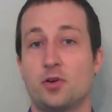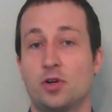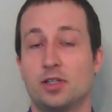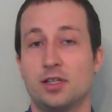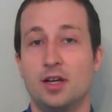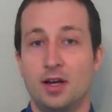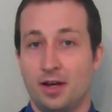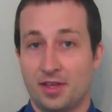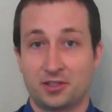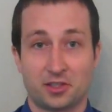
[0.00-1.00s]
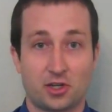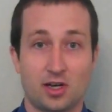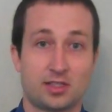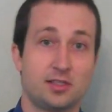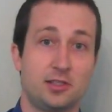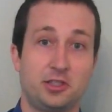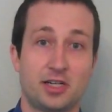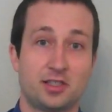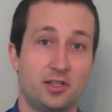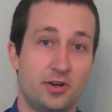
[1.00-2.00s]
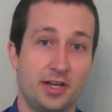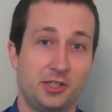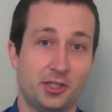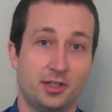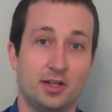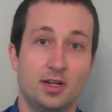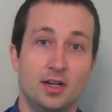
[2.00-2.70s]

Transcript: course that just costs a suggested donation.